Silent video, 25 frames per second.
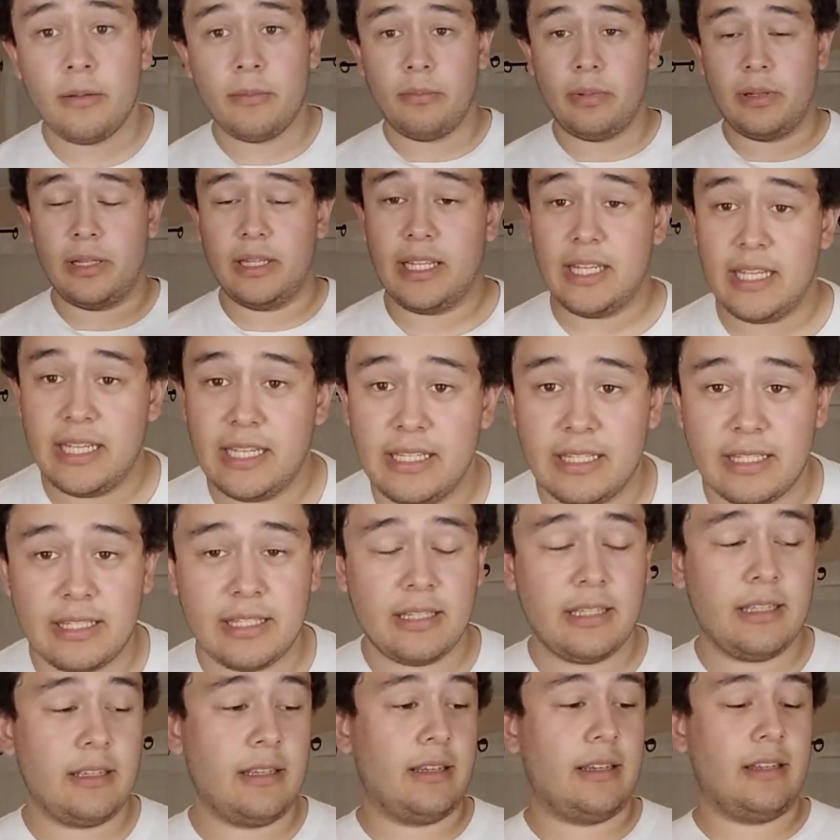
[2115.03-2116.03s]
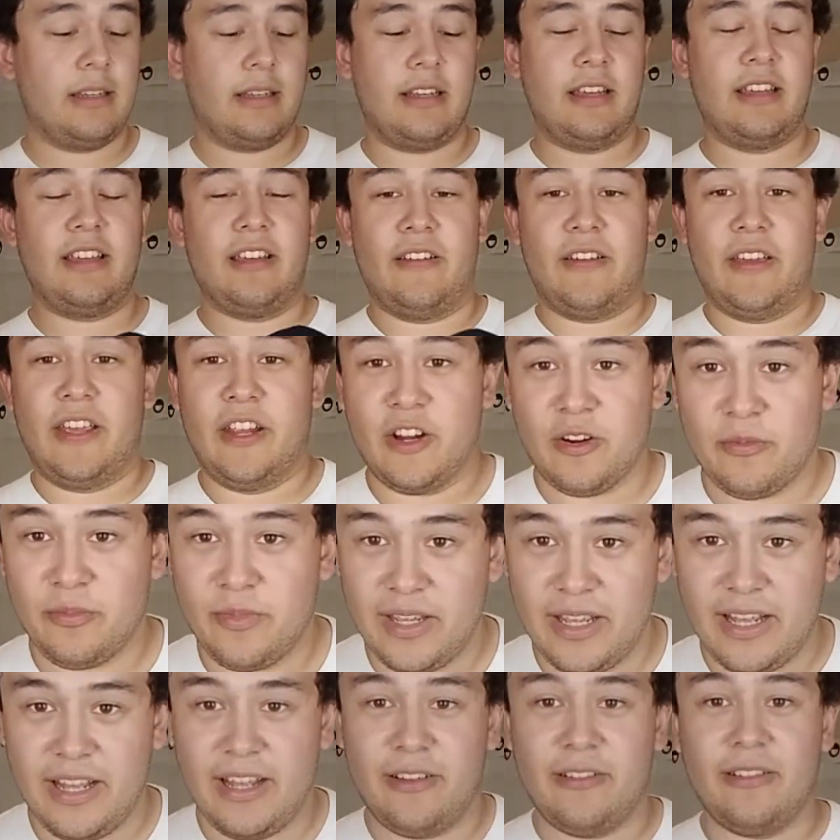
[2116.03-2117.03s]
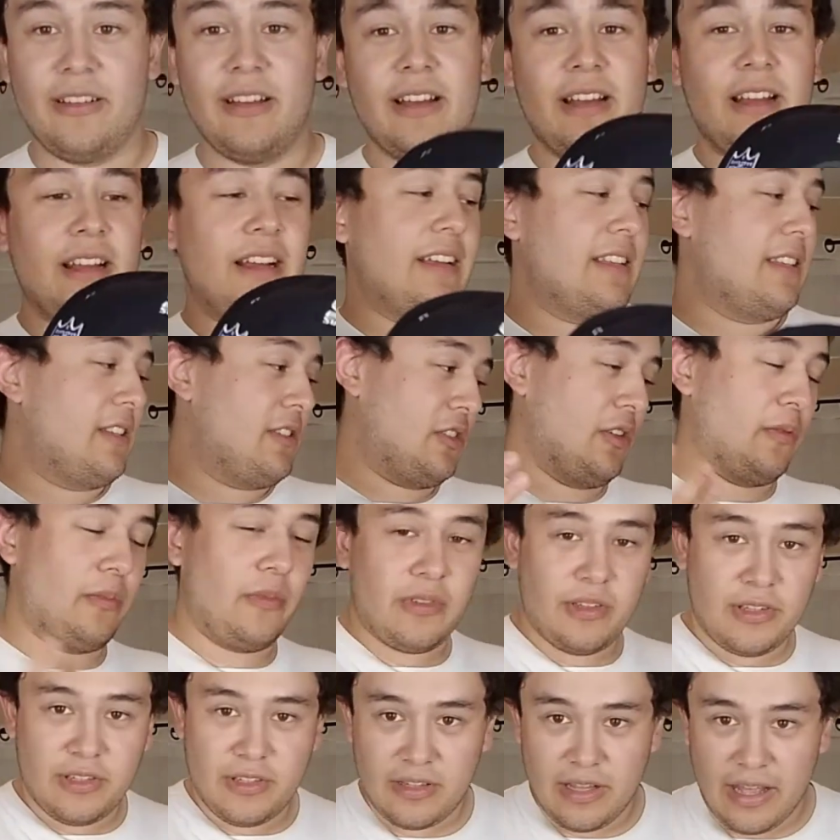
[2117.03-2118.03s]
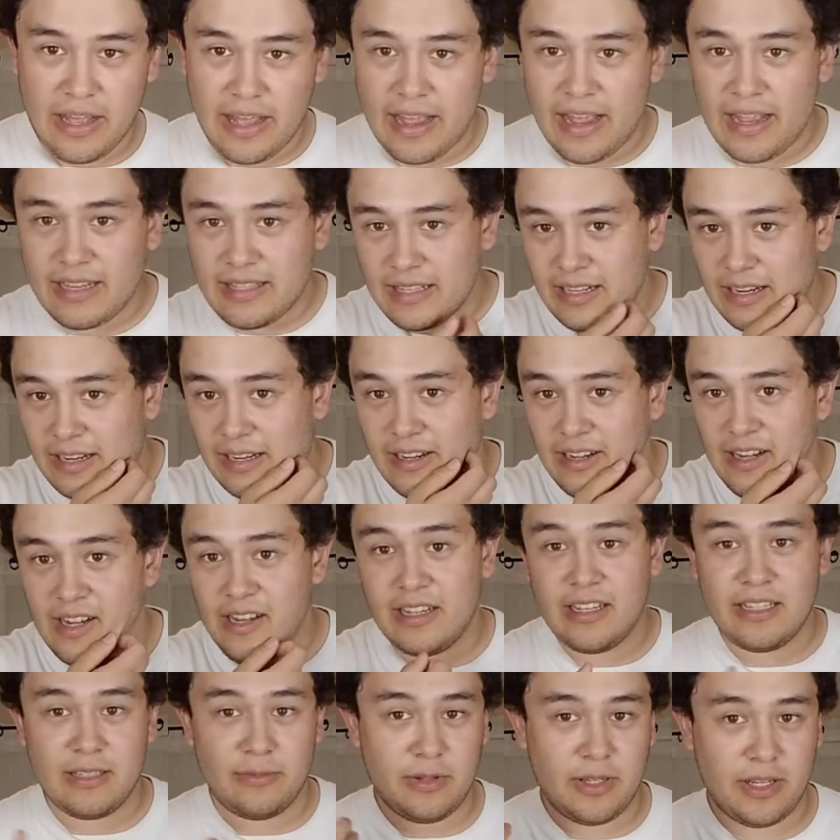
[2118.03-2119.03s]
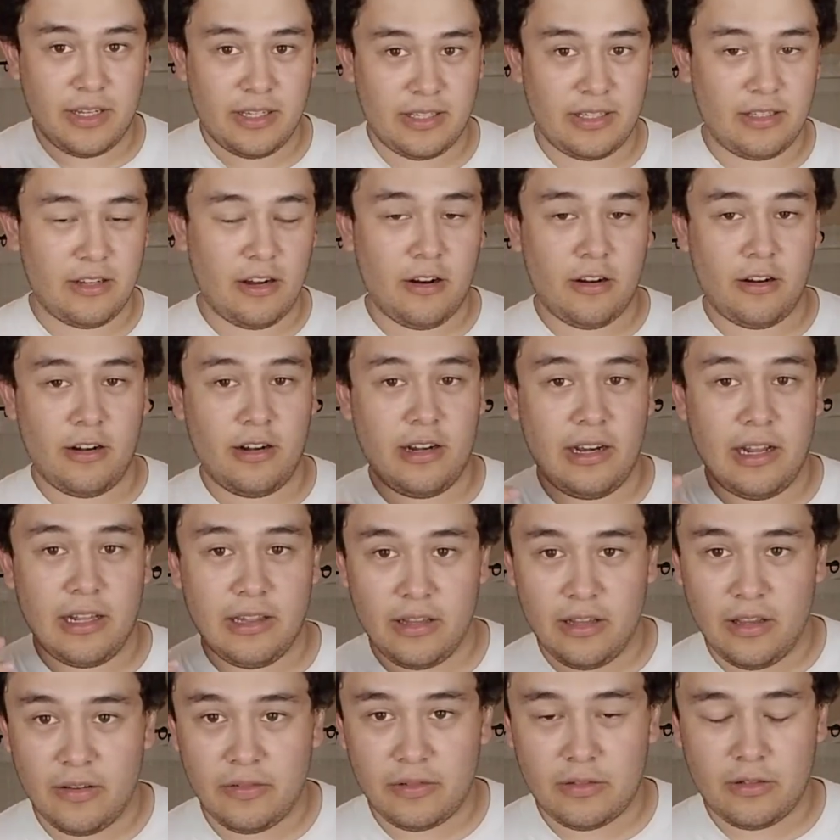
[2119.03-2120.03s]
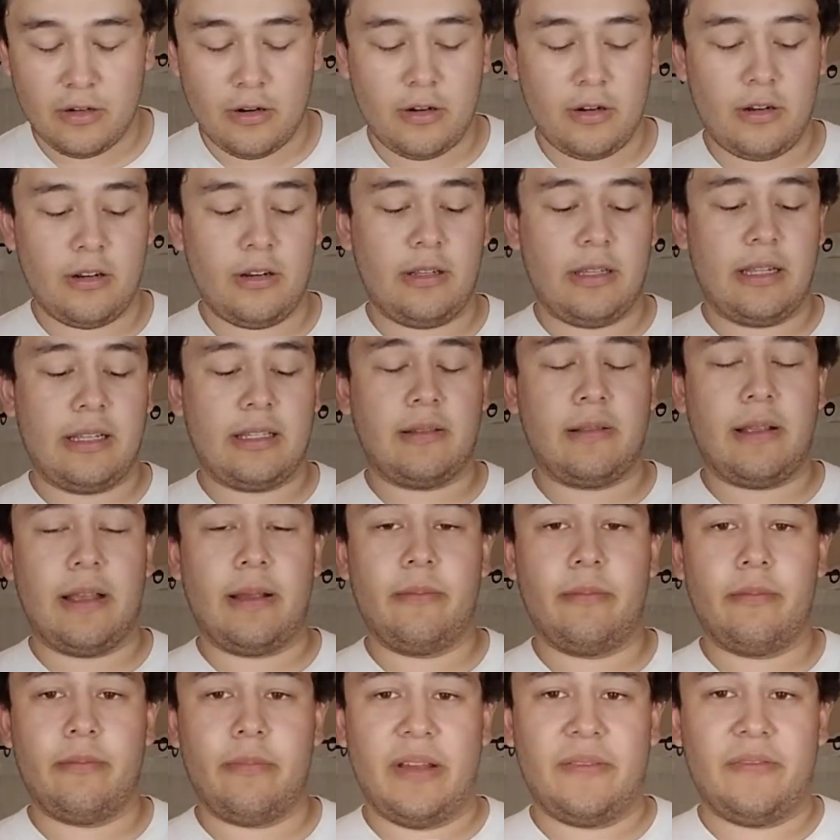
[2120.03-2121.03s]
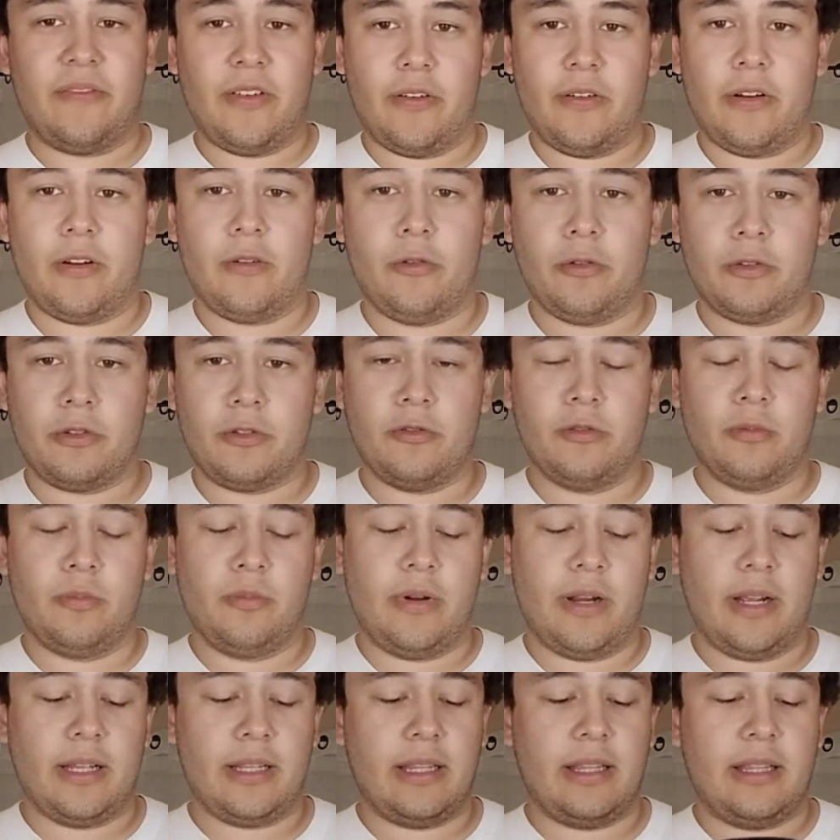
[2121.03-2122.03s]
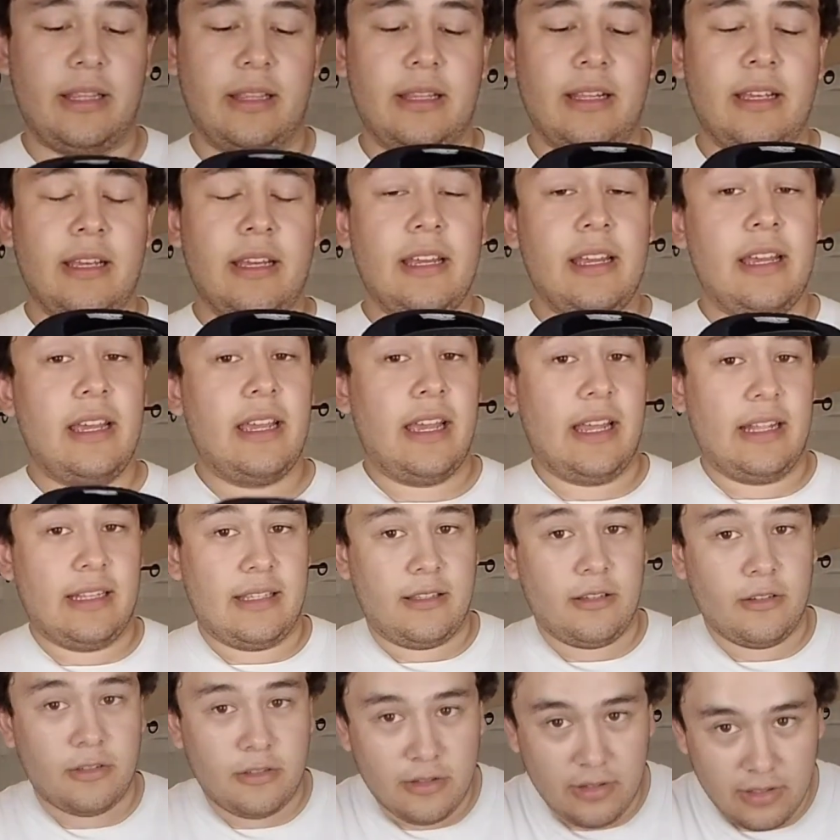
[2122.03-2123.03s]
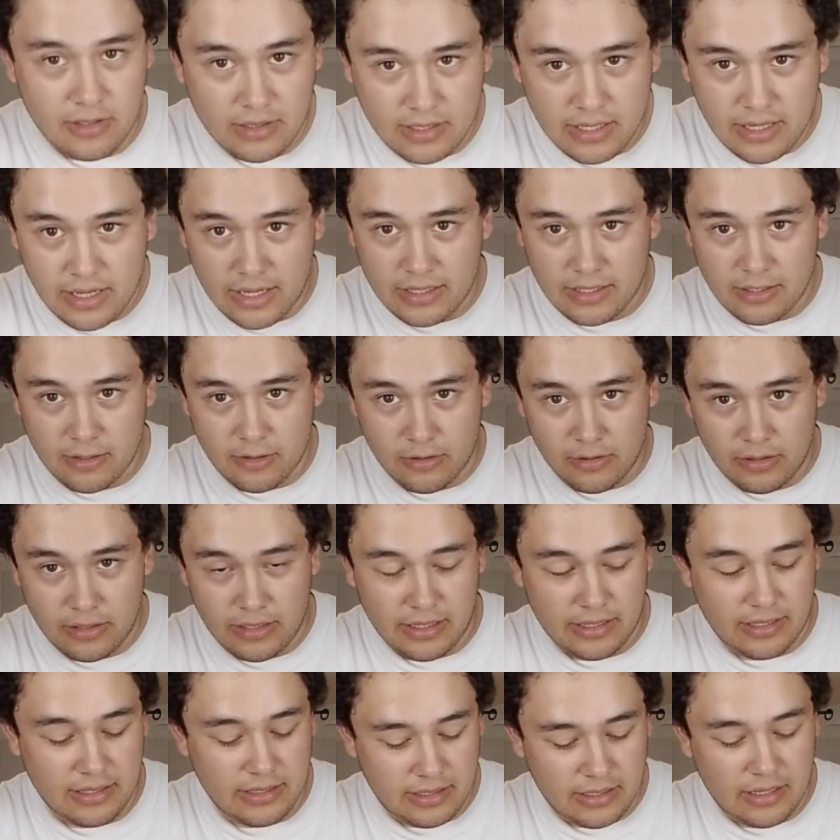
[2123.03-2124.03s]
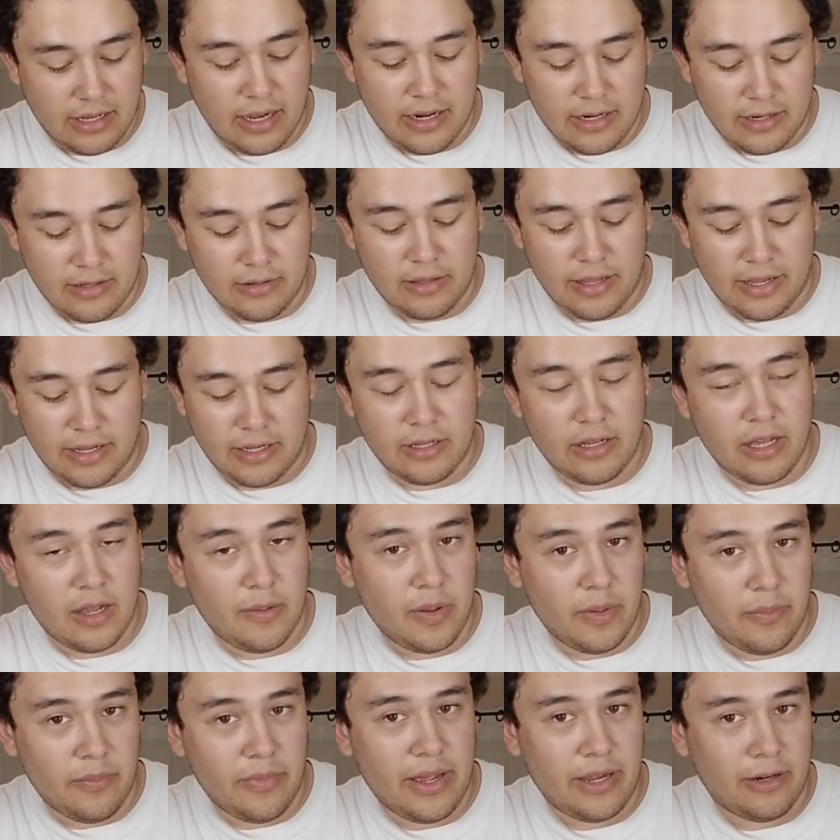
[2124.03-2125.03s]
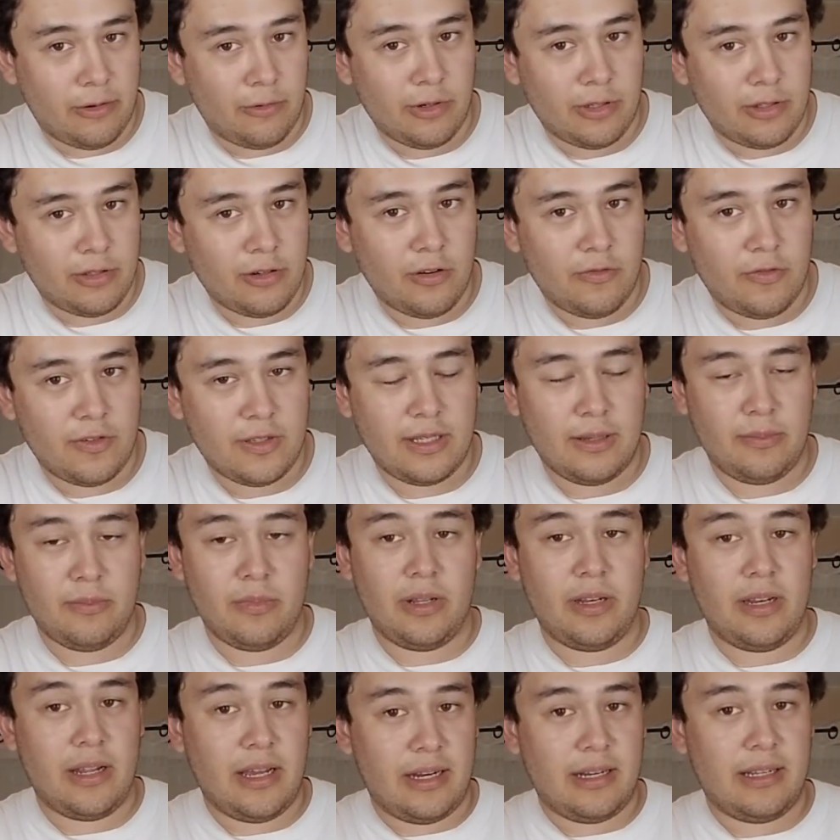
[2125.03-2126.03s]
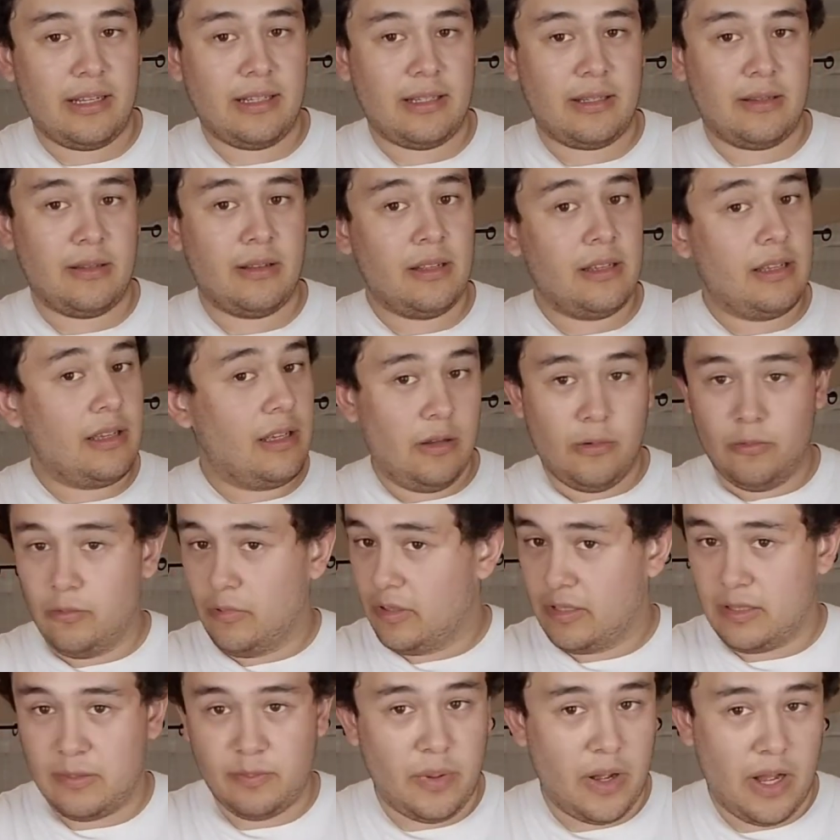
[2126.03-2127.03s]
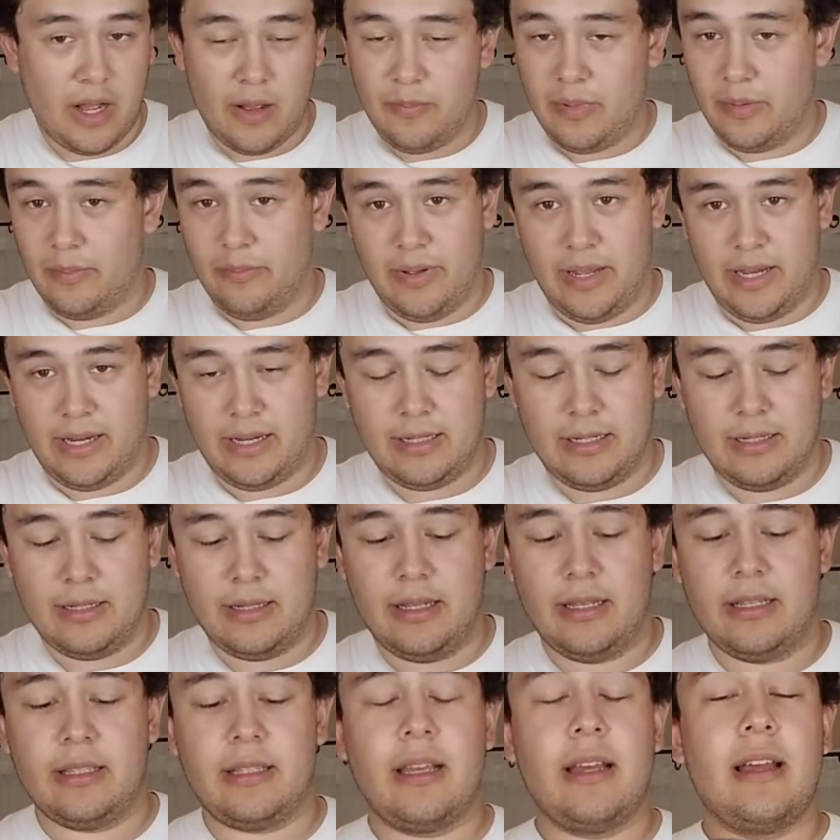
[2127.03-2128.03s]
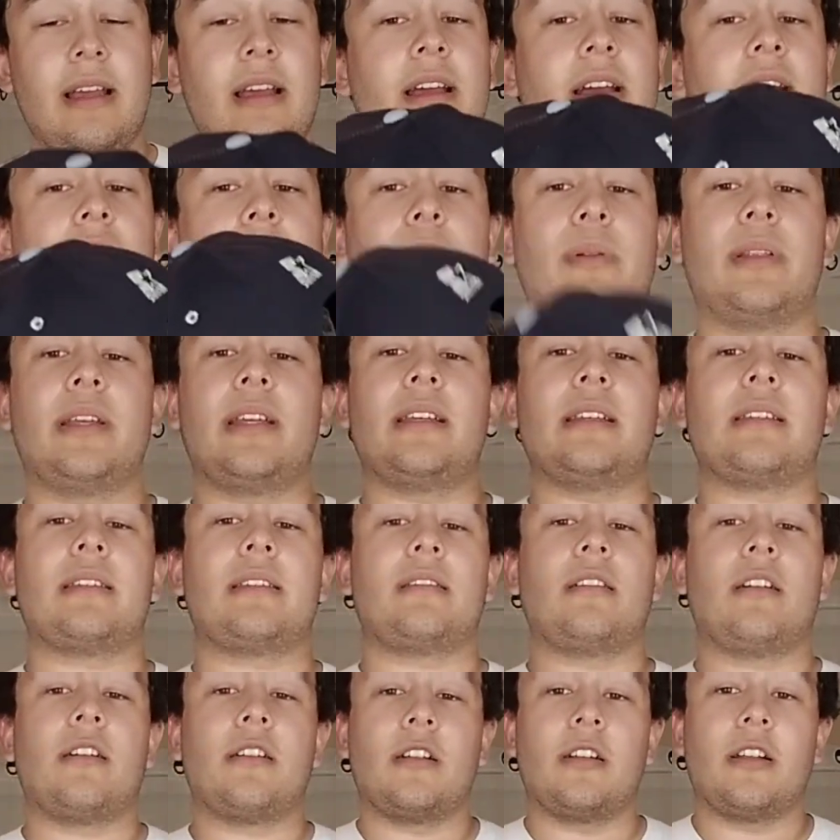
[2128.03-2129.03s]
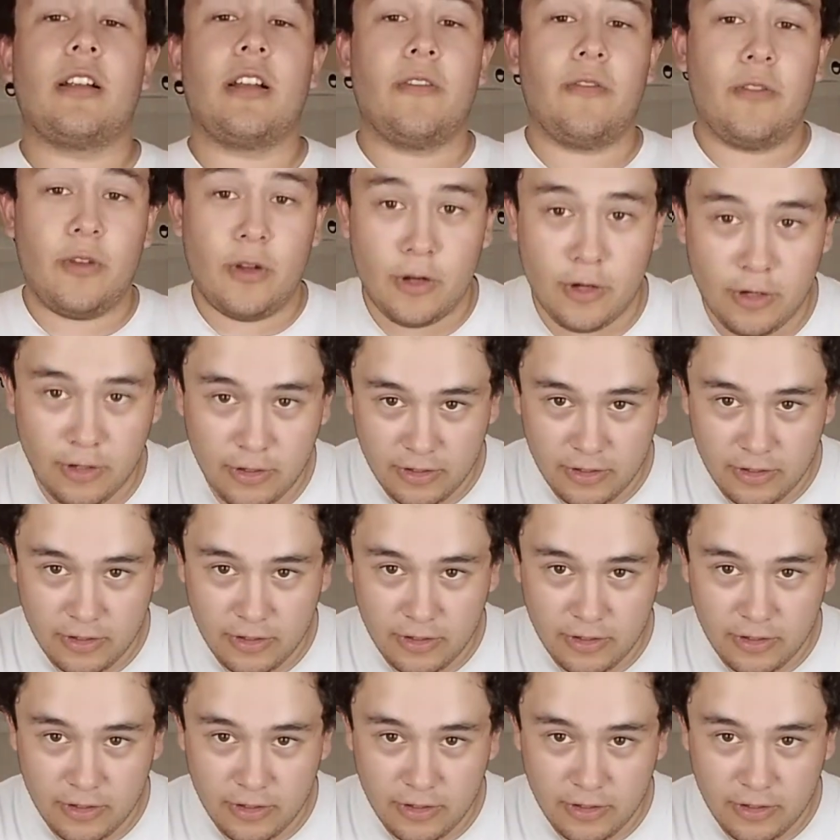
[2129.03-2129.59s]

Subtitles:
please hear me out. Some of the hats that I got is because Starter, and I love Starter. That's like my favorite old school brand, and still to this day, it's kind of like coming back, resurfacing, but not as it was popping back in the days. Please, Starter, if you're